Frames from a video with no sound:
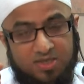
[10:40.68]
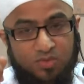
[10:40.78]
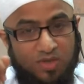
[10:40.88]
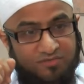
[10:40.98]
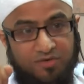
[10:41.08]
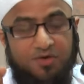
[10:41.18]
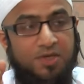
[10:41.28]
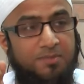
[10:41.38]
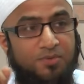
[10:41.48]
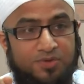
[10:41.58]
That's why it's
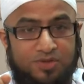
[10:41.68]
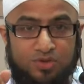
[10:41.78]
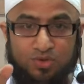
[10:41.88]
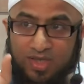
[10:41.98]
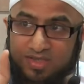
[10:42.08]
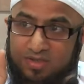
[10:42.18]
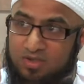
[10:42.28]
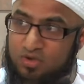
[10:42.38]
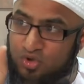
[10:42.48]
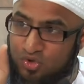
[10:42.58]
very important to get
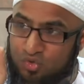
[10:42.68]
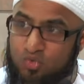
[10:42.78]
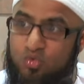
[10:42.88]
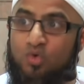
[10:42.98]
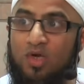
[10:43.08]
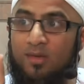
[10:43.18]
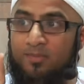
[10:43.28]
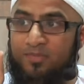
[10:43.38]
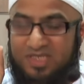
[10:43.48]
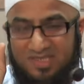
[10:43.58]
the true
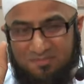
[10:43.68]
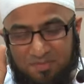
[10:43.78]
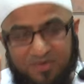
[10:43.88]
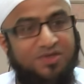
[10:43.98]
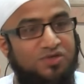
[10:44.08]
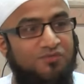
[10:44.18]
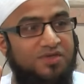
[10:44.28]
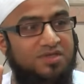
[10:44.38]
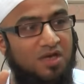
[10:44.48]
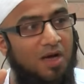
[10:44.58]
spirit of
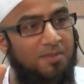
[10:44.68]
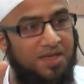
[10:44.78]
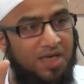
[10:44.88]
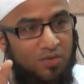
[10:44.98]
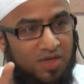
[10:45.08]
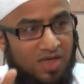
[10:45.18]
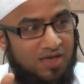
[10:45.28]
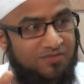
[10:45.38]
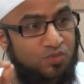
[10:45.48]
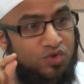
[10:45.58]
Islam in our
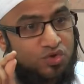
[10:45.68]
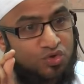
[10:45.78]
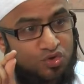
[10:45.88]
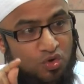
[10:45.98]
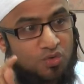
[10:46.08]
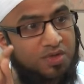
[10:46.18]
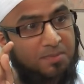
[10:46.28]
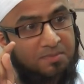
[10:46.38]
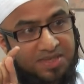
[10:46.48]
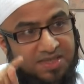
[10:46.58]
lives. We should know the
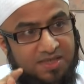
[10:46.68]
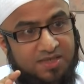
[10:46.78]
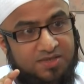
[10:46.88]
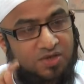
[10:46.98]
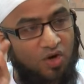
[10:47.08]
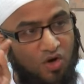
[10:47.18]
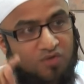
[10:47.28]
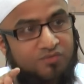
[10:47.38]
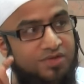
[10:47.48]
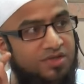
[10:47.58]
meanings
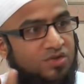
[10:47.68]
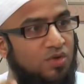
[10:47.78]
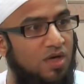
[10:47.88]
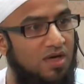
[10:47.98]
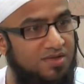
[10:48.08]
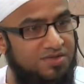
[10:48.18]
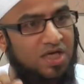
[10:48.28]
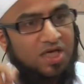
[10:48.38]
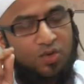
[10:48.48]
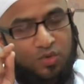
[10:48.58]
of these du'as.
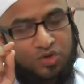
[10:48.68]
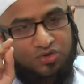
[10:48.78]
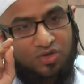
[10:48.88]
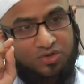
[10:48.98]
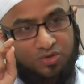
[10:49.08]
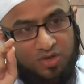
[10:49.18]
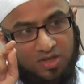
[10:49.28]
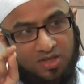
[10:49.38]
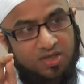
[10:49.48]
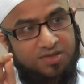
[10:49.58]
We should try to
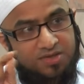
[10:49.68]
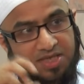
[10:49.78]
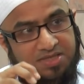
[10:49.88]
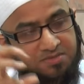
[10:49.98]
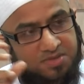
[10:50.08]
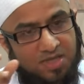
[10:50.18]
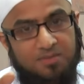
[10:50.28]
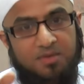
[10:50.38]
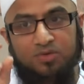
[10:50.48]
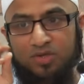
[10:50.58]
learn, take some
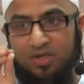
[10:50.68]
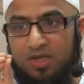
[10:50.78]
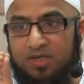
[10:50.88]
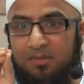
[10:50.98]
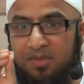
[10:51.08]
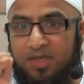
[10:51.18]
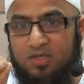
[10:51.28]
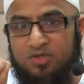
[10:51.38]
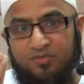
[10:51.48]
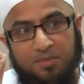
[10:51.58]
time out to learn the
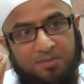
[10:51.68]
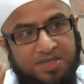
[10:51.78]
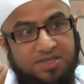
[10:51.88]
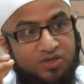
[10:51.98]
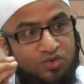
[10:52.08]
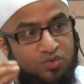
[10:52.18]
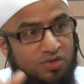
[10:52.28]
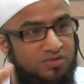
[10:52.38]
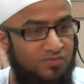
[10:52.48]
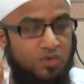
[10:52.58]
meanings of the basic
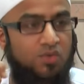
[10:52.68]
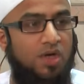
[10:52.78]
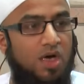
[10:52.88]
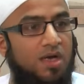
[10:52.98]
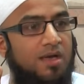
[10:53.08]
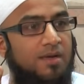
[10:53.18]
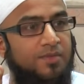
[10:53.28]
surahs of the Quran.